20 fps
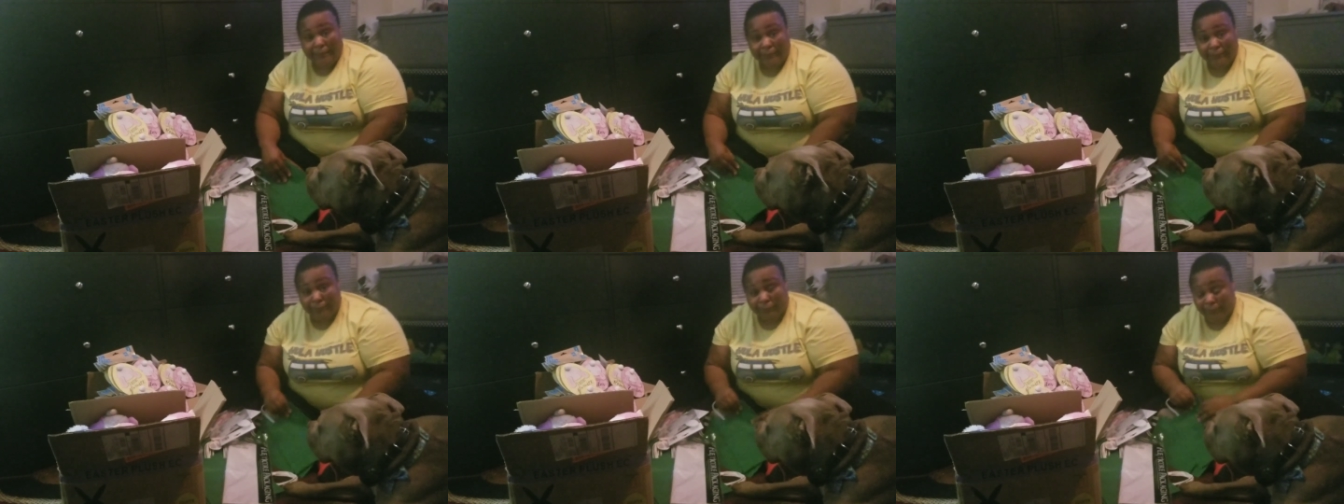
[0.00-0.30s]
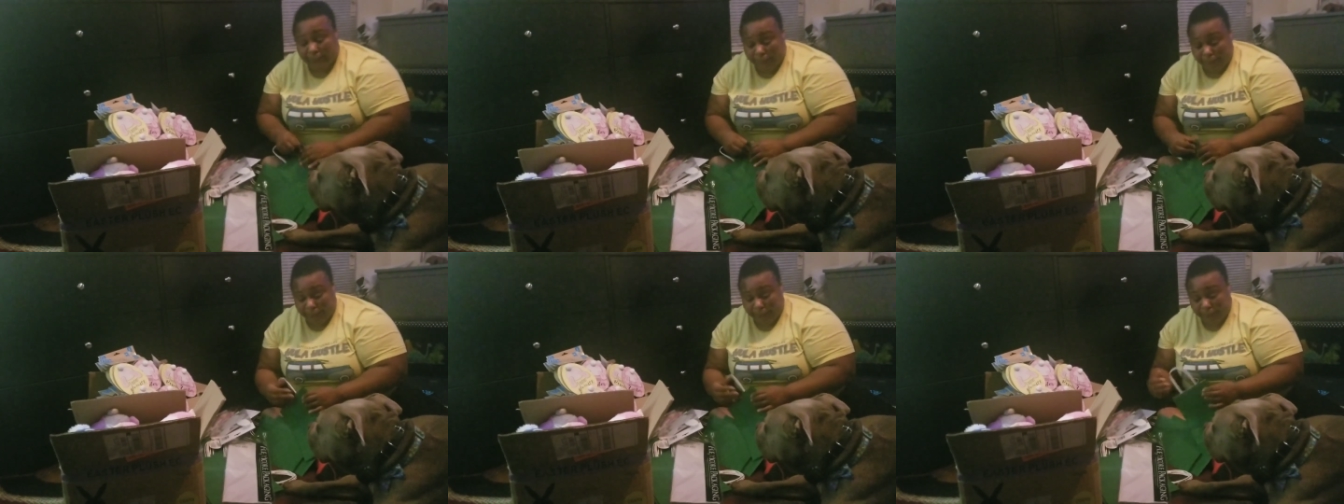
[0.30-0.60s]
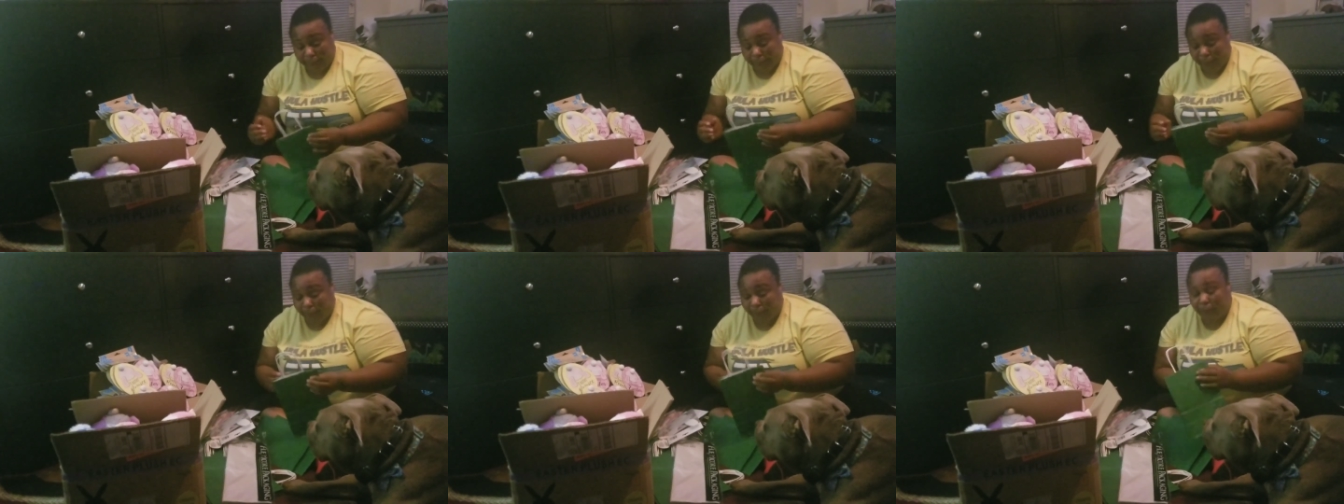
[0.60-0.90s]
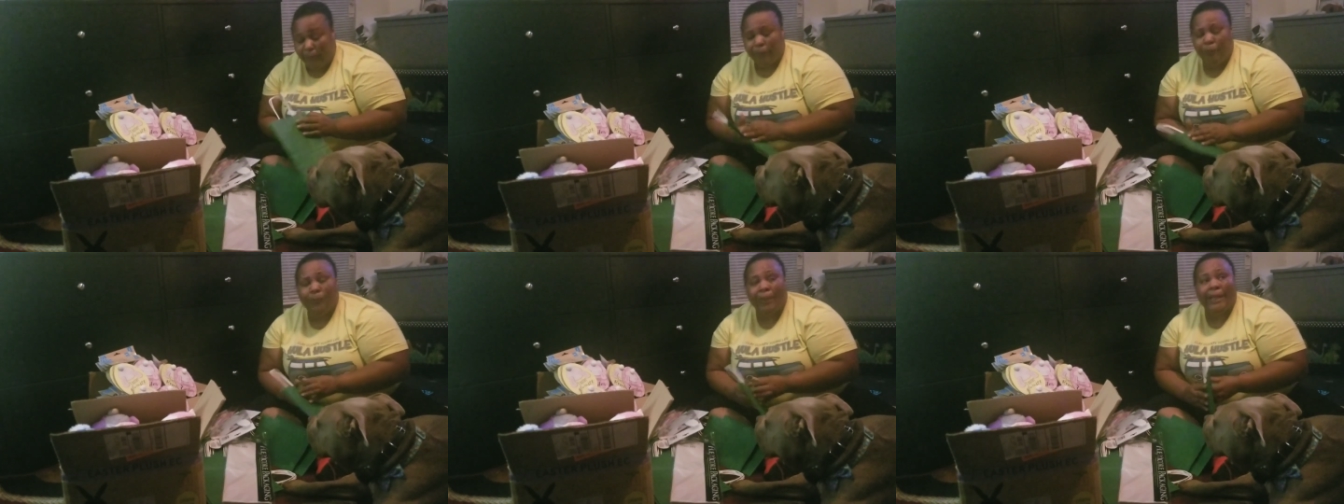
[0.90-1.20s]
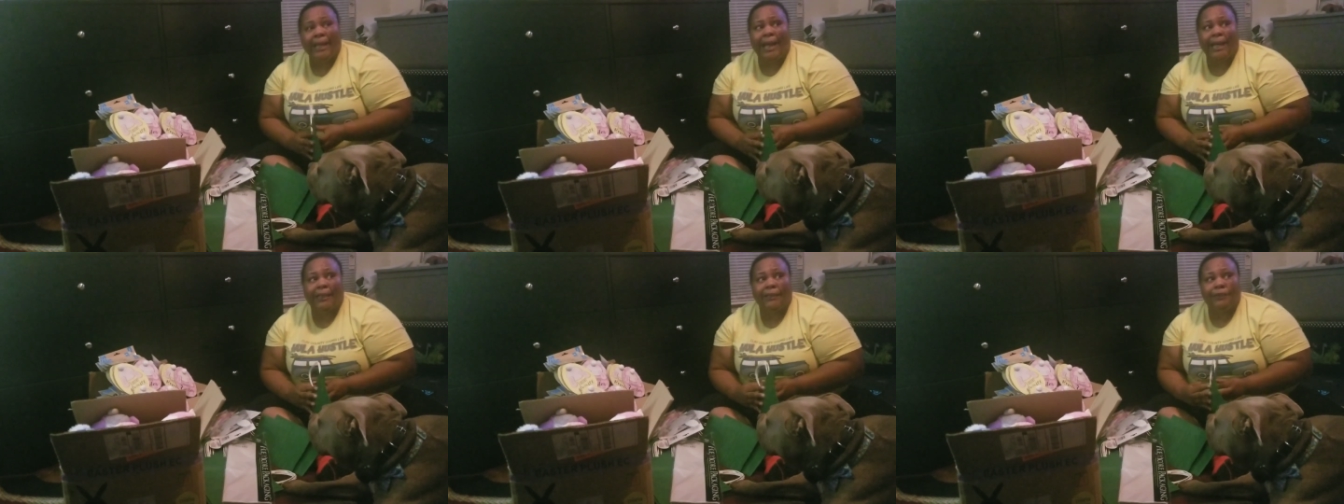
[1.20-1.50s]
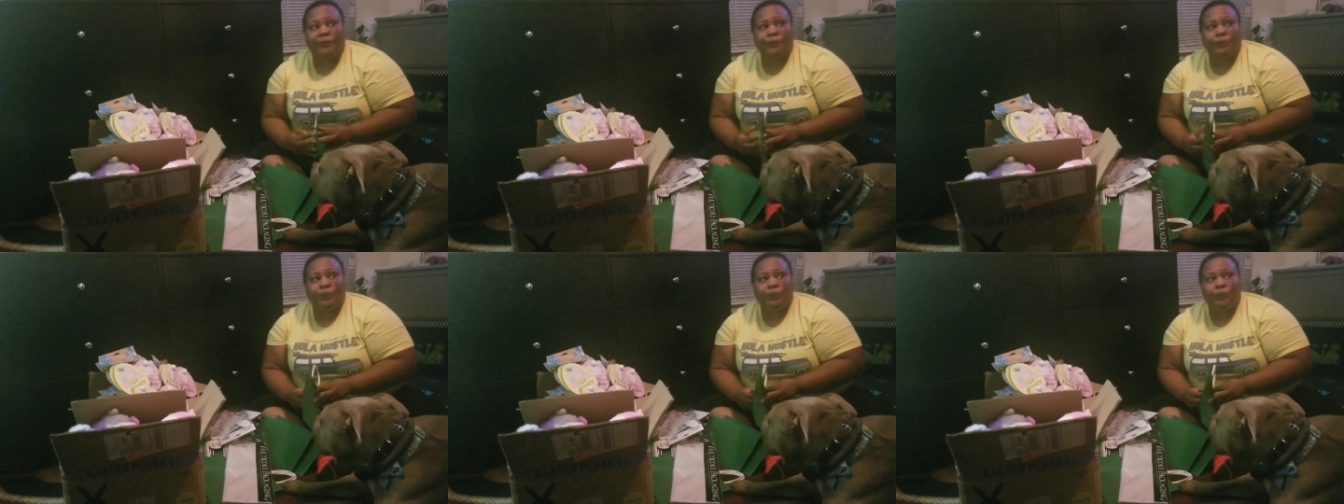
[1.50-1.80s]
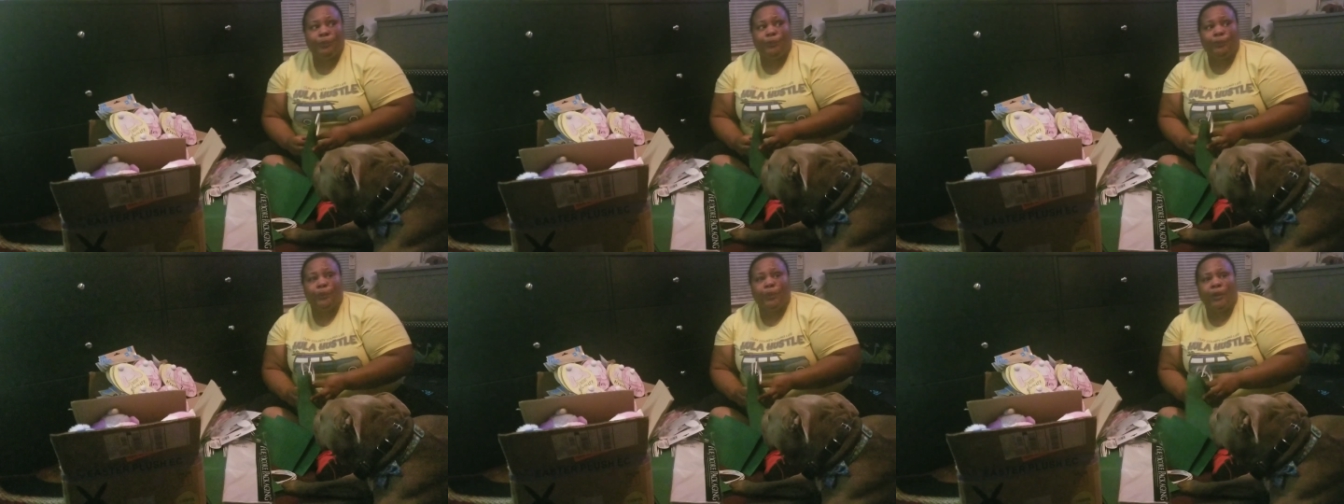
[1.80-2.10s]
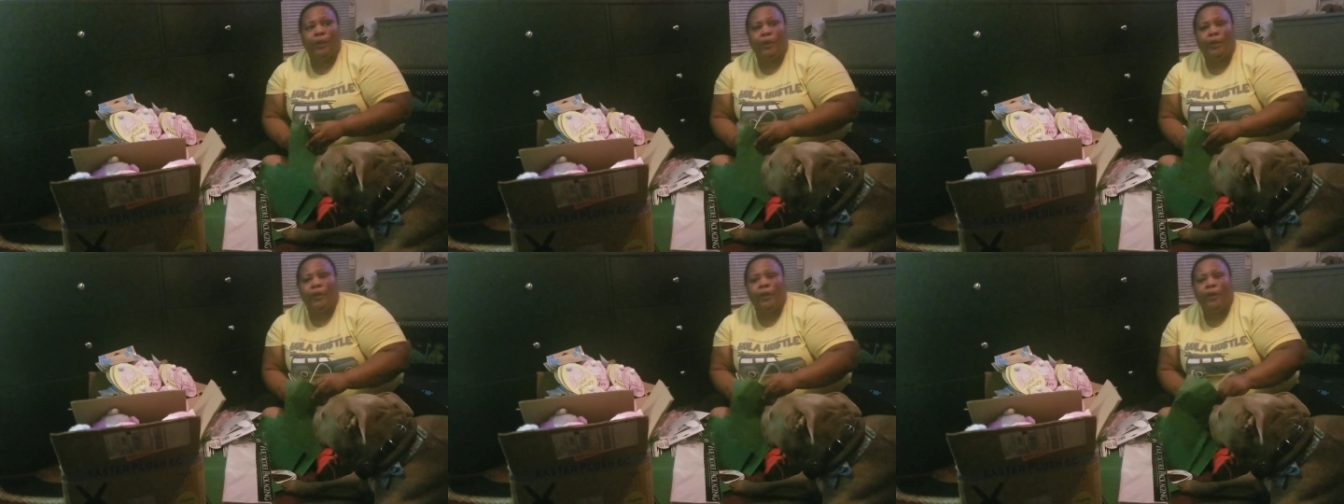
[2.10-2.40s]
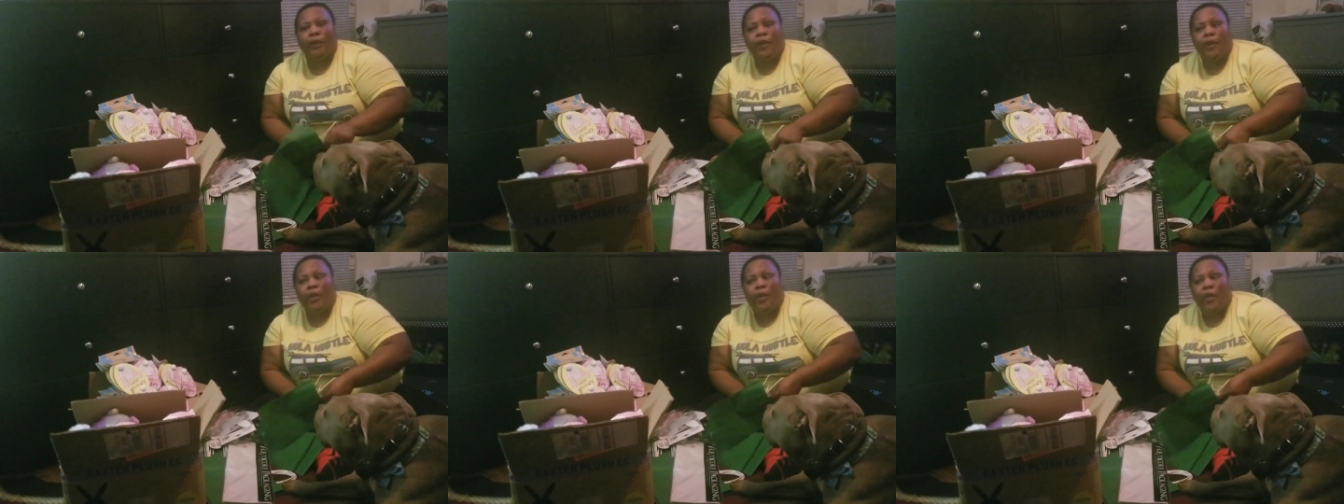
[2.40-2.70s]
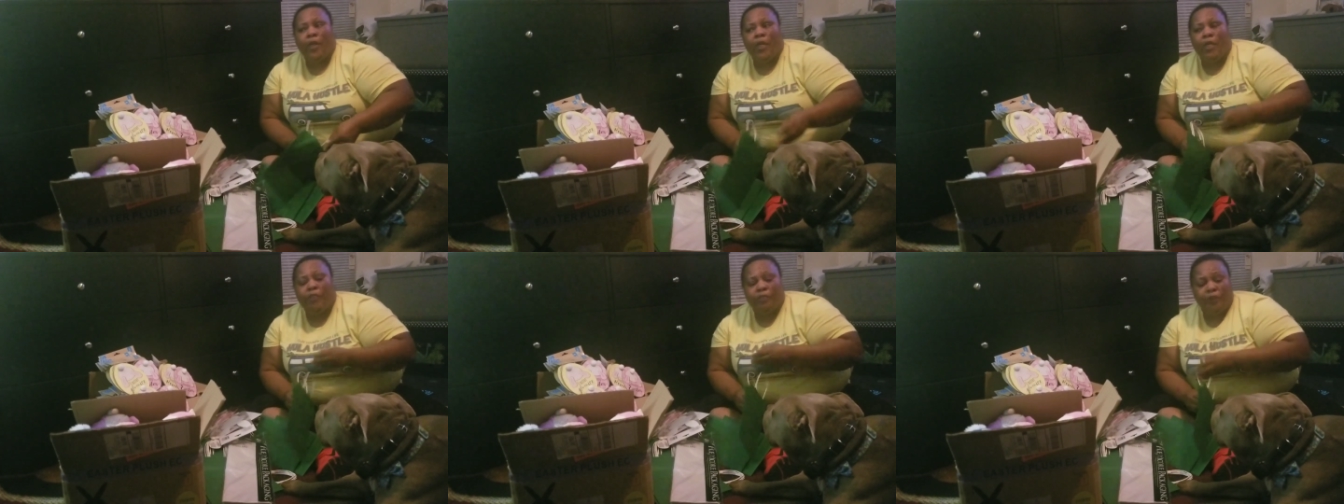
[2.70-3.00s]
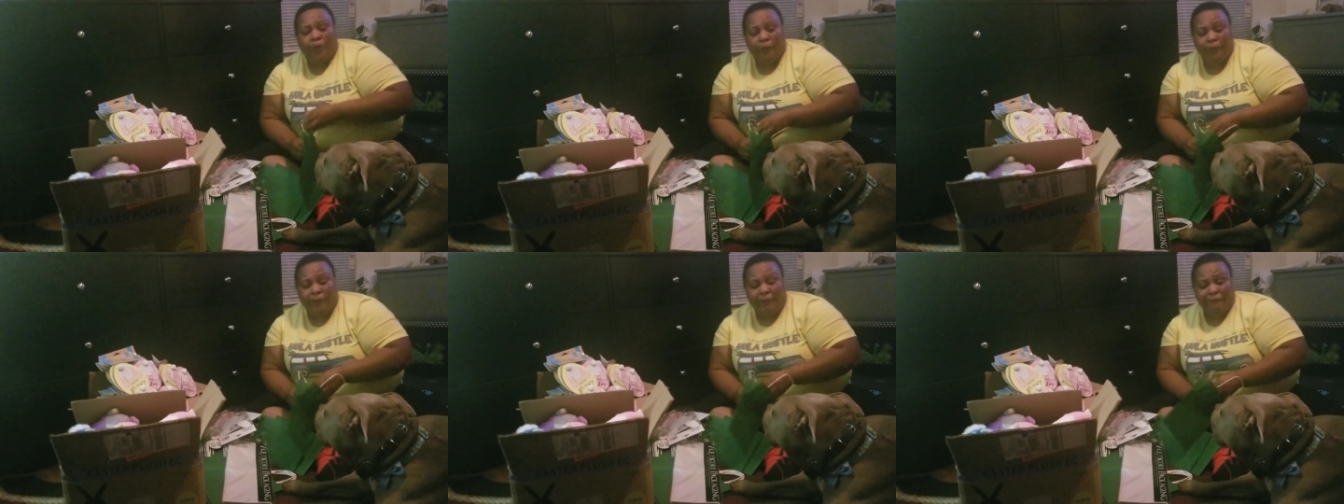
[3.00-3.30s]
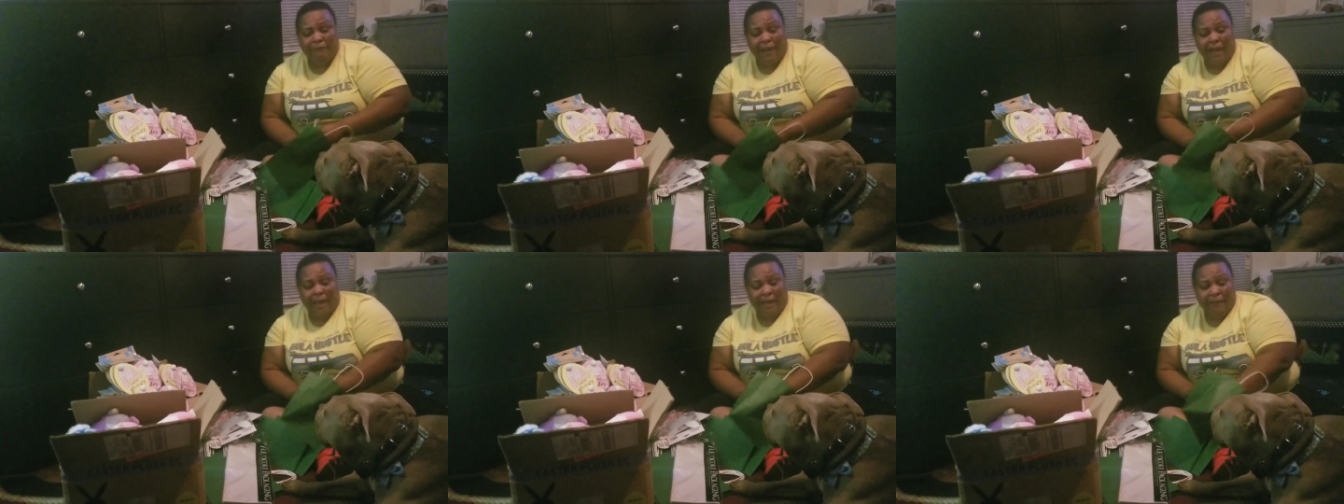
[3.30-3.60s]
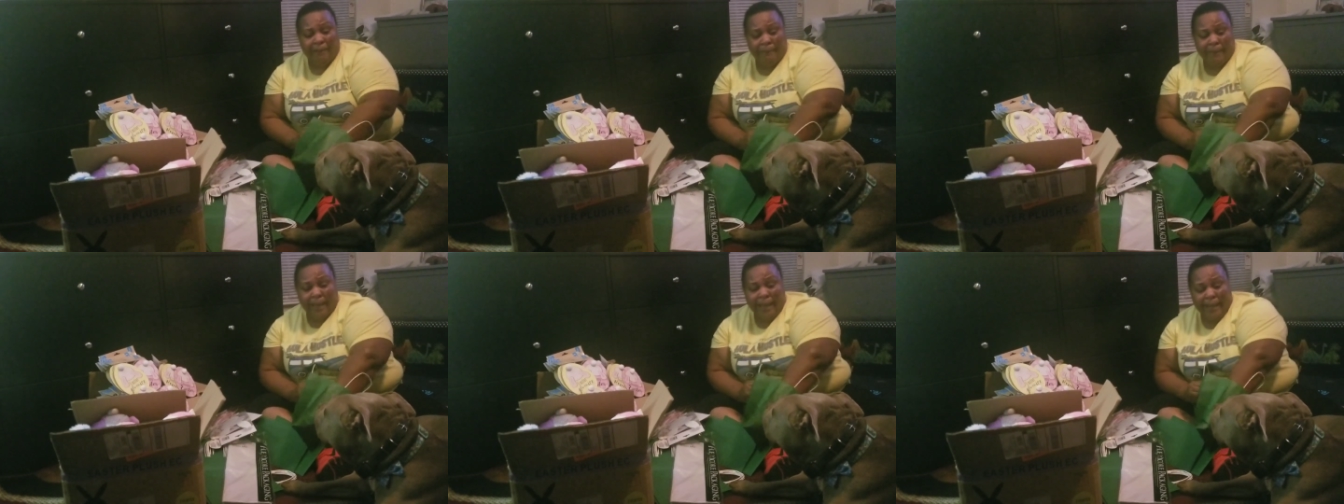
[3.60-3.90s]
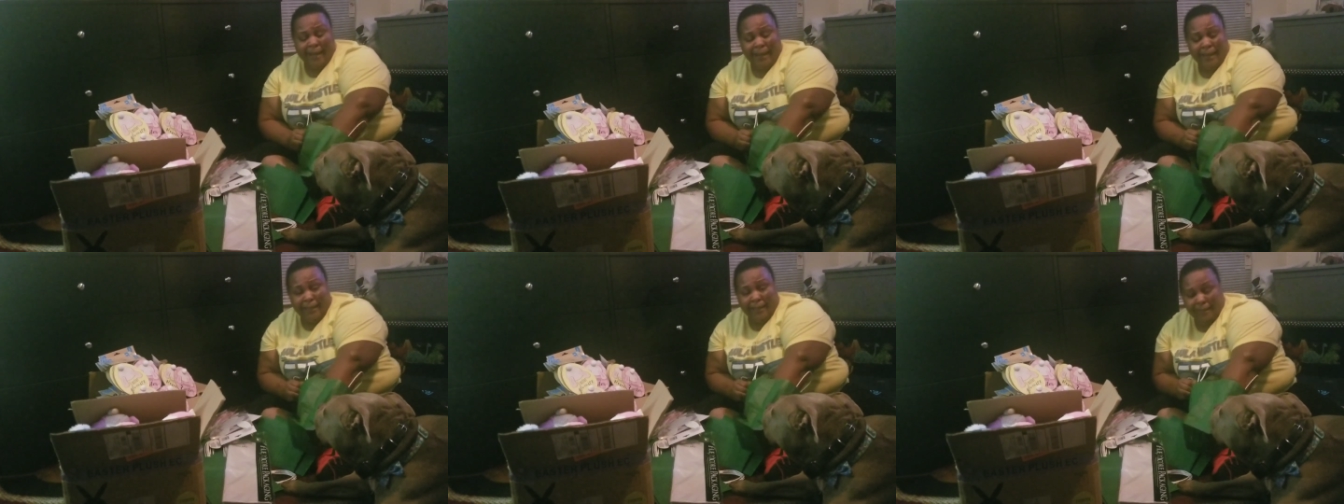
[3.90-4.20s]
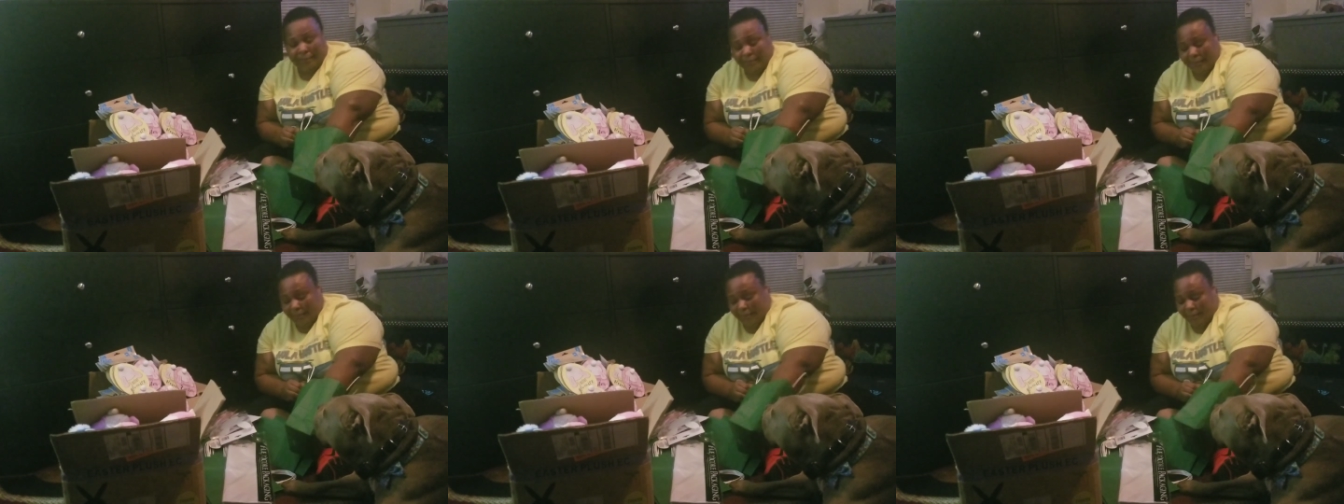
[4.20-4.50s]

the, get the going. We got to do 35 bags.